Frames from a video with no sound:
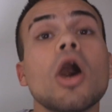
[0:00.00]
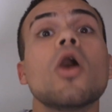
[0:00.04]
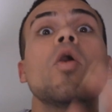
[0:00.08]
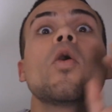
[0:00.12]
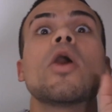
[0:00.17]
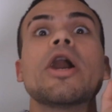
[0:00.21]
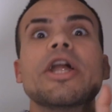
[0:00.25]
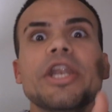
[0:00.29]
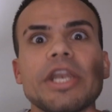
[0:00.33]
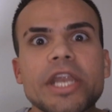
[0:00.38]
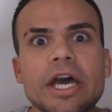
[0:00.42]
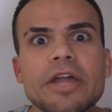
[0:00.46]

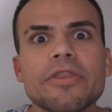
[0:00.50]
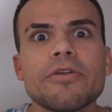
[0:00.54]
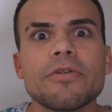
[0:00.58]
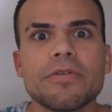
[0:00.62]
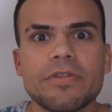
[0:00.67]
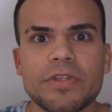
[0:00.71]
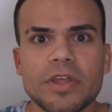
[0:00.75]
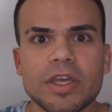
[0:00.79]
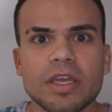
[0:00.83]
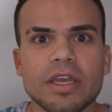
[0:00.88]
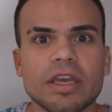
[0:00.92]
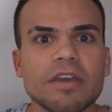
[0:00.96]
Oh,
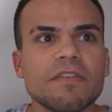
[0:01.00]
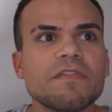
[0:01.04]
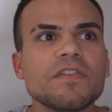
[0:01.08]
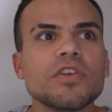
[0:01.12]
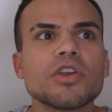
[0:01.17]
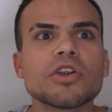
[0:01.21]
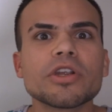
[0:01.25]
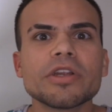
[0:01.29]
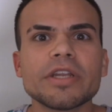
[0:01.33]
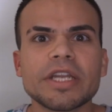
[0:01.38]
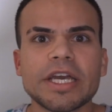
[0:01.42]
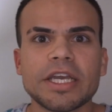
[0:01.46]
another thing, if
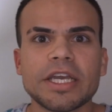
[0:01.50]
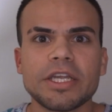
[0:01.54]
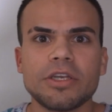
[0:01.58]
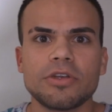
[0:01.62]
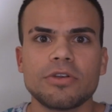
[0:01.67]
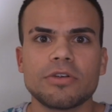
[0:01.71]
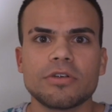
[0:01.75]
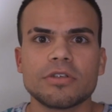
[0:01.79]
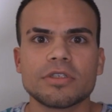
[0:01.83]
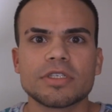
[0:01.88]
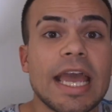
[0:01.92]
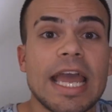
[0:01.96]
you're a night
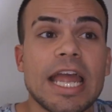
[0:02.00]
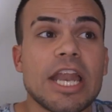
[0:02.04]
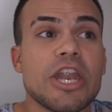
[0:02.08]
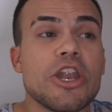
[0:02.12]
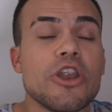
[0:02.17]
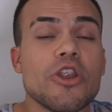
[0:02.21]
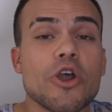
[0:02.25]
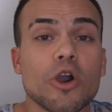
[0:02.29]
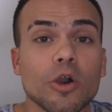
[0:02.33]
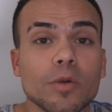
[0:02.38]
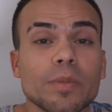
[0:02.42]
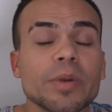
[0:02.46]
nurse
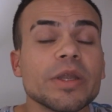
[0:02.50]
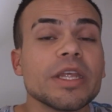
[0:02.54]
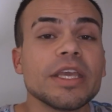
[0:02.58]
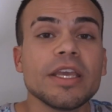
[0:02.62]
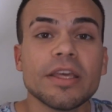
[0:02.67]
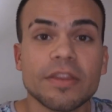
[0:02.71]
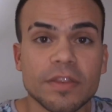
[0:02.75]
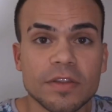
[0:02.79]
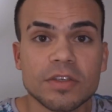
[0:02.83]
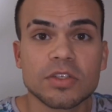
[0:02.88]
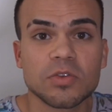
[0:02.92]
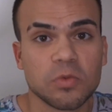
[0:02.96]
and nobody
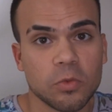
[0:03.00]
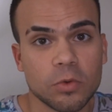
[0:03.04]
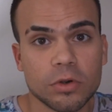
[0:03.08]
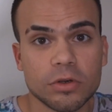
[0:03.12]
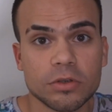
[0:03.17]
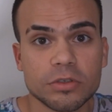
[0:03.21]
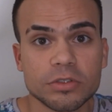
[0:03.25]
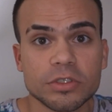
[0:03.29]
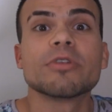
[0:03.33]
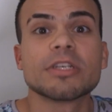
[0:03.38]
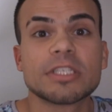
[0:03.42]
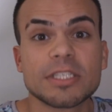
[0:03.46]
in this
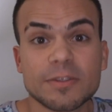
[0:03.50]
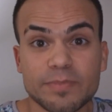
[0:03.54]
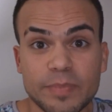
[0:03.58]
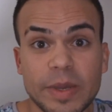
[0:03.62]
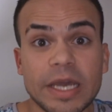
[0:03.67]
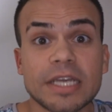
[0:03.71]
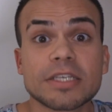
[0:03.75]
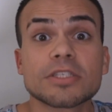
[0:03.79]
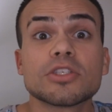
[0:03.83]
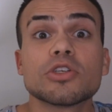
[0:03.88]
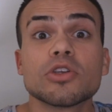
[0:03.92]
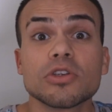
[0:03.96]
world
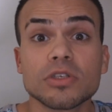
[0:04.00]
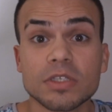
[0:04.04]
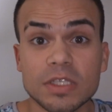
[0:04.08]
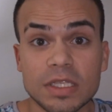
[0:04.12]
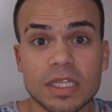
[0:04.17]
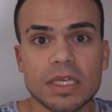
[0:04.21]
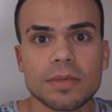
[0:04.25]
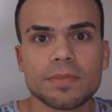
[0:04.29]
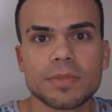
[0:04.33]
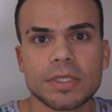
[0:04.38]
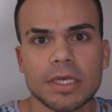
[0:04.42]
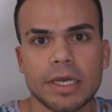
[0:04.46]
respects your
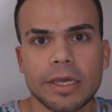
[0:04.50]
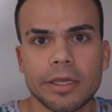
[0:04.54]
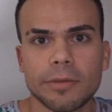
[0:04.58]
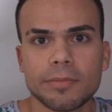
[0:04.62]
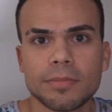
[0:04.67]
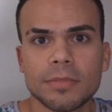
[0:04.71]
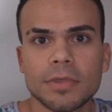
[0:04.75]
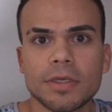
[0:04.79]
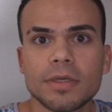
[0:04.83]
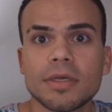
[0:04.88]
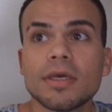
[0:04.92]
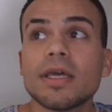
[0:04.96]
sleep
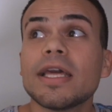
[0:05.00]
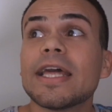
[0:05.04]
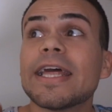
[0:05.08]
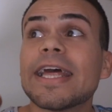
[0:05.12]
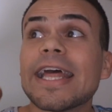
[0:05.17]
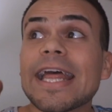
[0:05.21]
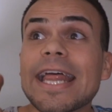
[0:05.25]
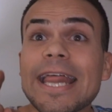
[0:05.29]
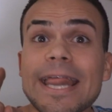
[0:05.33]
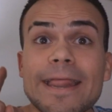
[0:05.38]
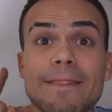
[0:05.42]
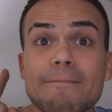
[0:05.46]
time,
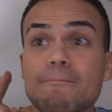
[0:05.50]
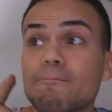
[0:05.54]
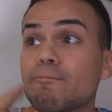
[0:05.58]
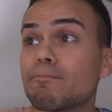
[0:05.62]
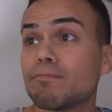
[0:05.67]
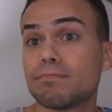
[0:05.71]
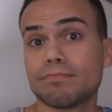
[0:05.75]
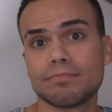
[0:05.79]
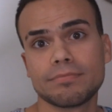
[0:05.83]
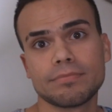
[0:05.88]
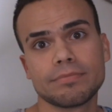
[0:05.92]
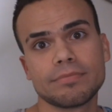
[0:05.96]

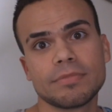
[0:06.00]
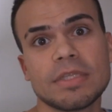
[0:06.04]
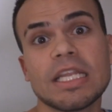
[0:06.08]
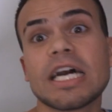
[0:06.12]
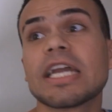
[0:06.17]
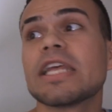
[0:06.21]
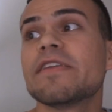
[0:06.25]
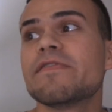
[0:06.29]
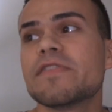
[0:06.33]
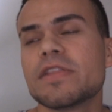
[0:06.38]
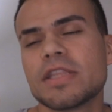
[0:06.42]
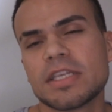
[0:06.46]

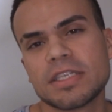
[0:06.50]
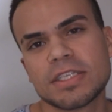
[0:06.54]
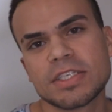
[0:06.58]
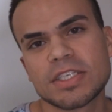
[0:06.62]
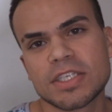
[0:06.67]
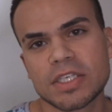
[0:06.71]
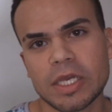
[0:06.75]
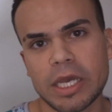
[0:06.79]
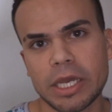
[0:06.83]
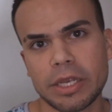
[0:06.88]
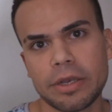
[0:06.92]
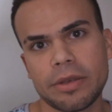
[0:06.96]
not even the
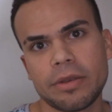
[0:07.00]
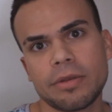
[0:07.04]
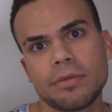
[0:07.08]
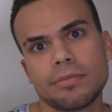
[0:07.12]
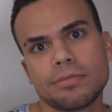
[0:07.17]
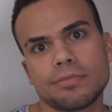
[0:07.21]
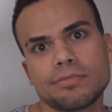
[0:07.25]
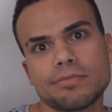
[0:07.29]
sun,